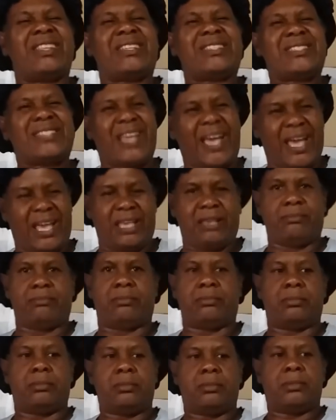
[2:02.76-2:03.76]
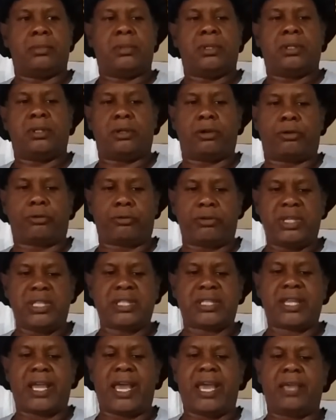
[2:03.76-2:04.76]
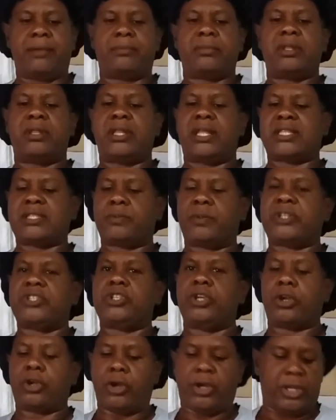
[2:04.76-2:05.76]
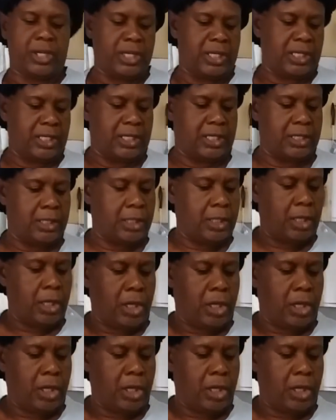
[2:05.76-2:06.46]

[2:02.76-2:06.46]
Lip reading: the thyme, the green thyme. That's what you're gonna need.